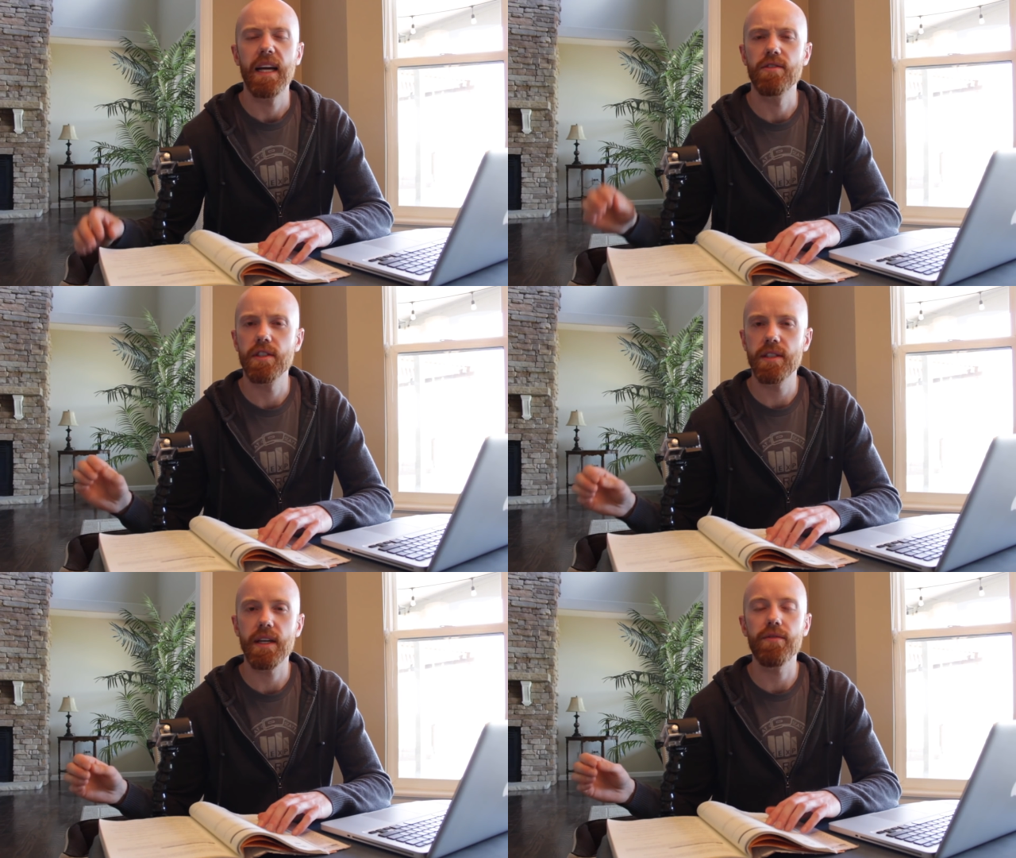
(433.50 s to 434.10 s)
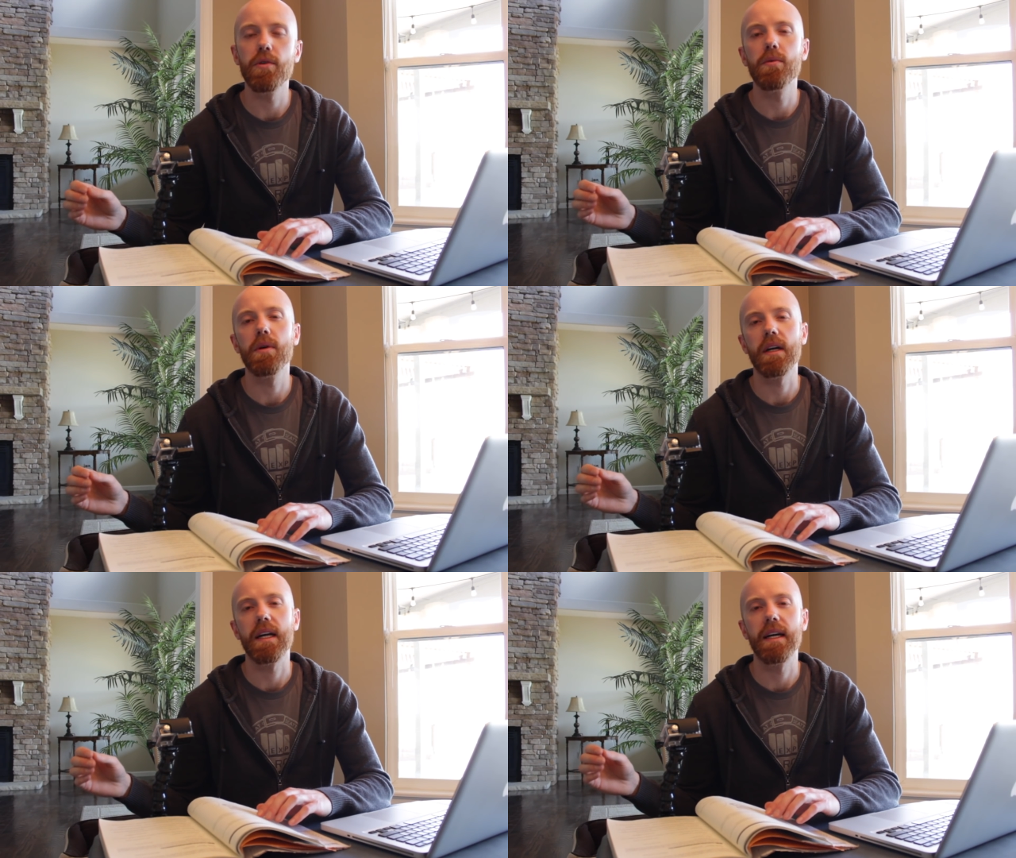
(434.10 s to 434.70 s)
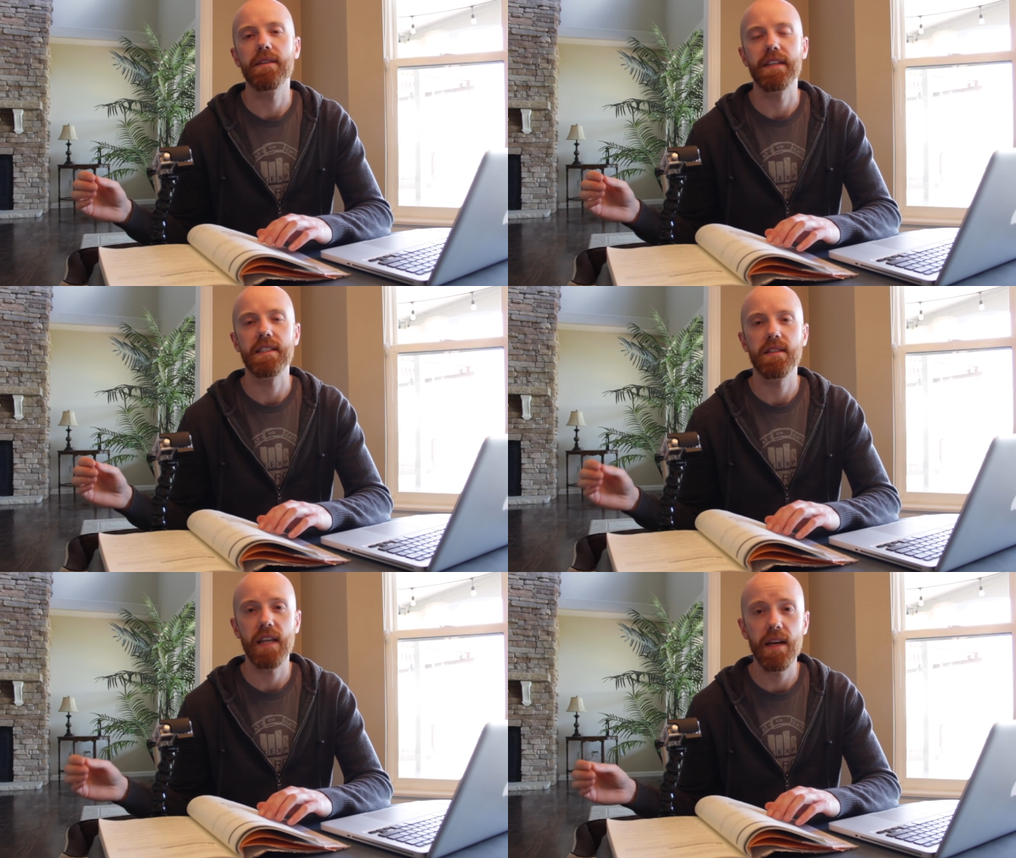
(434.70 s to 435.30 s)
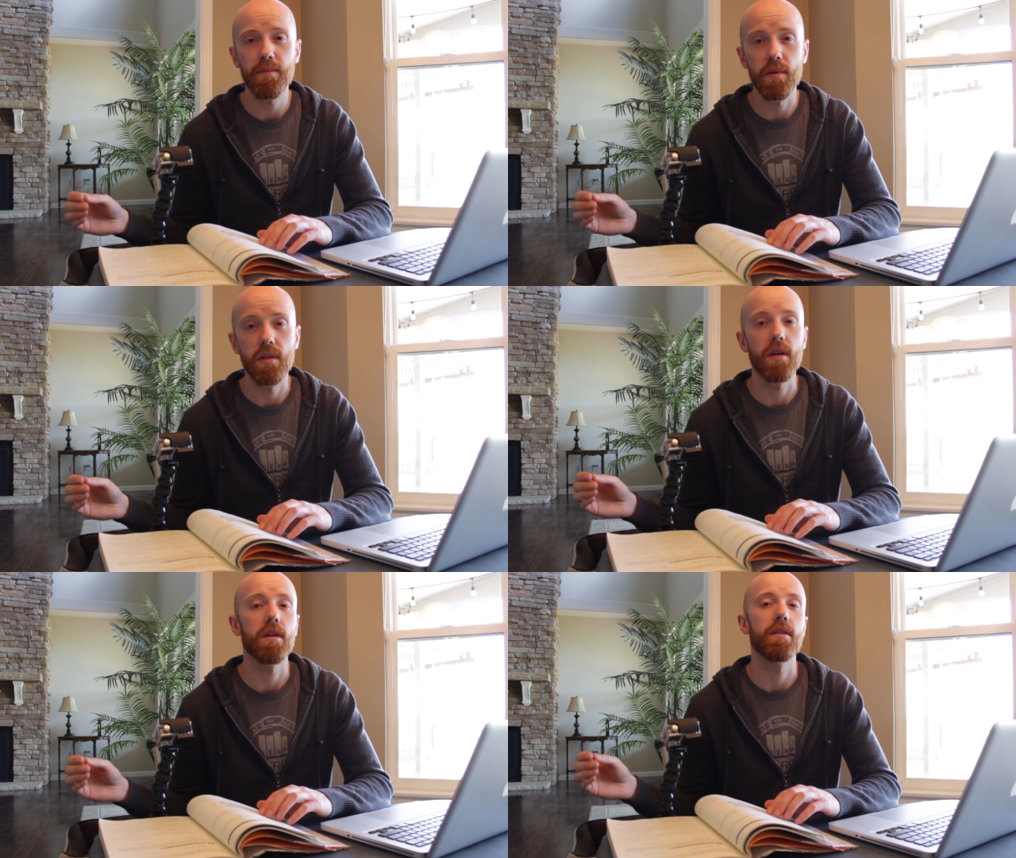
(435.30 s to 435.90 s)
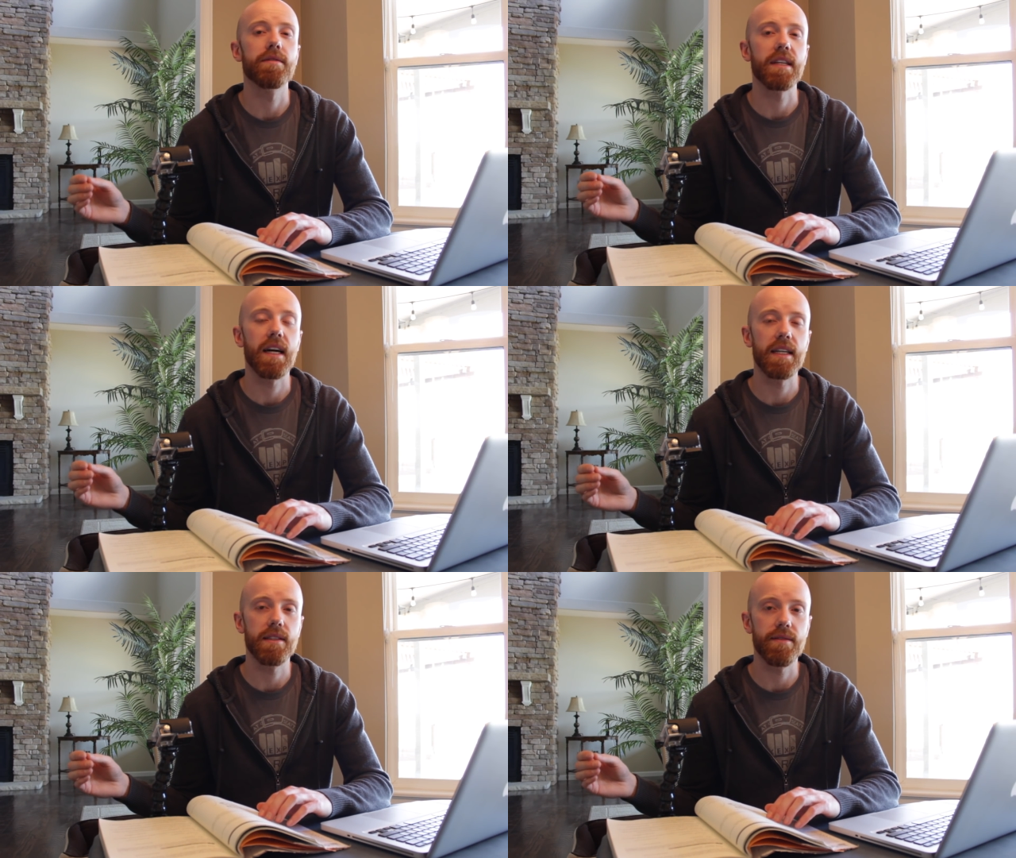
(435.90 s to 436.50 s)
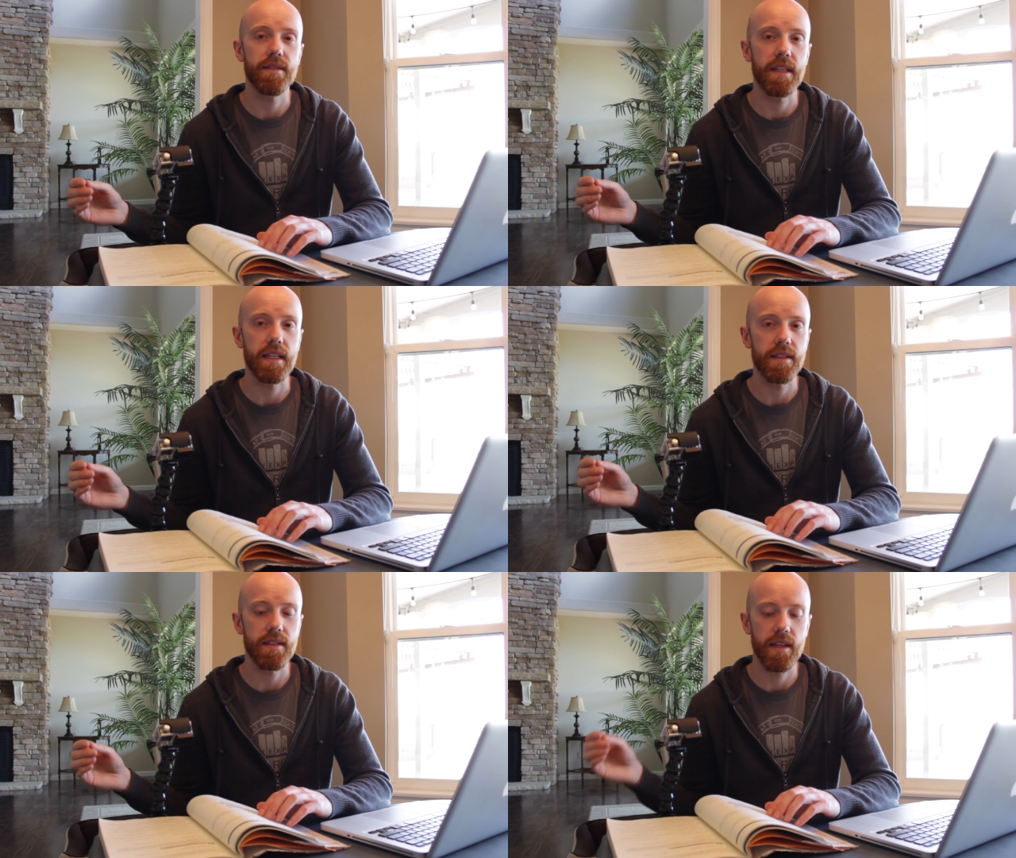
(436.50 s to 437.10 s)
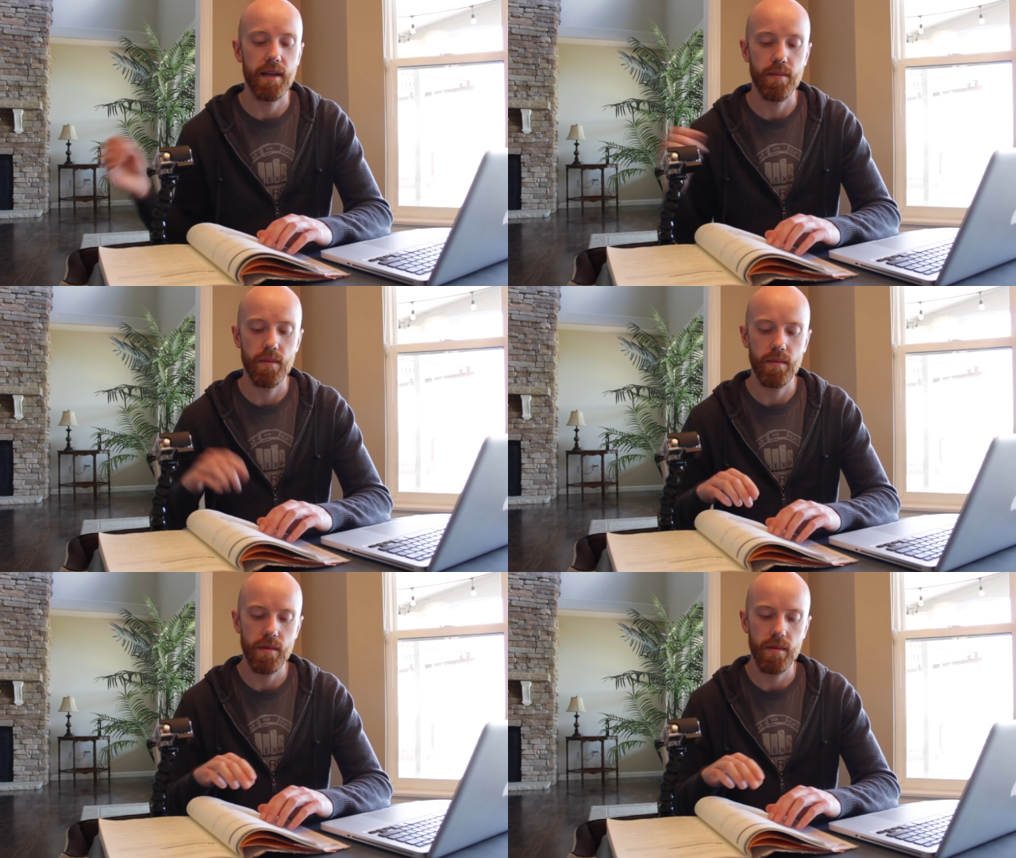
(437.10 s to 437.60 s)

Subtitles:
And just to give you a kind of example of the kinds of things that I'm